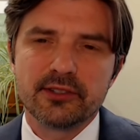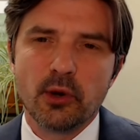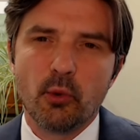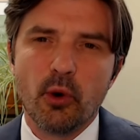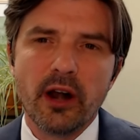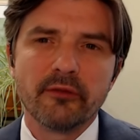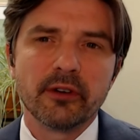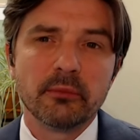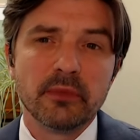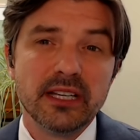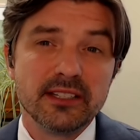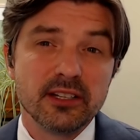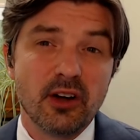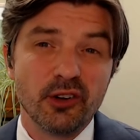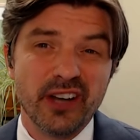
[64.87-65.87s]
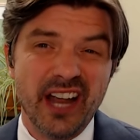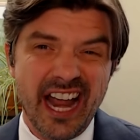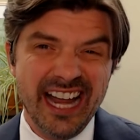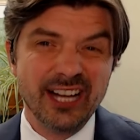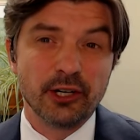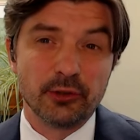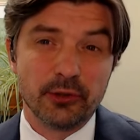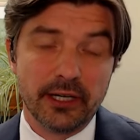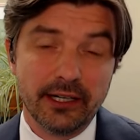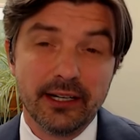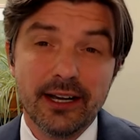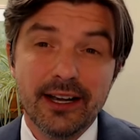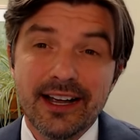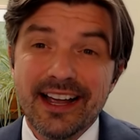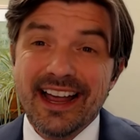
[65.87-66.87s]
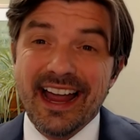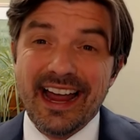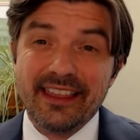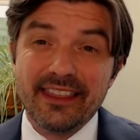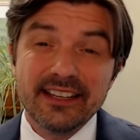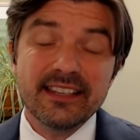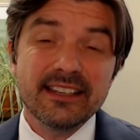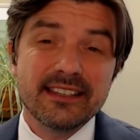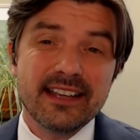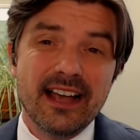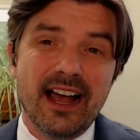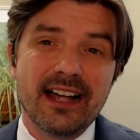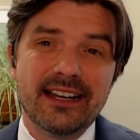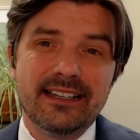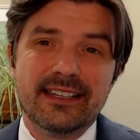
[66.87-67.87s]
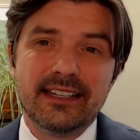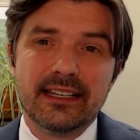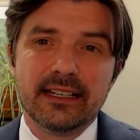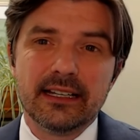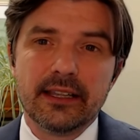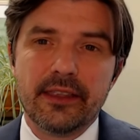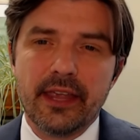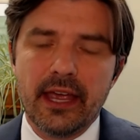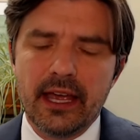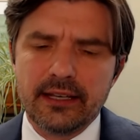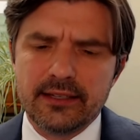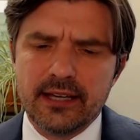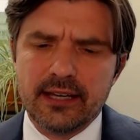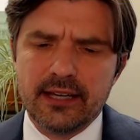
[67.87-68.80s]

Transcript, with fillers: So one of them is called anchoring, and this is the idea that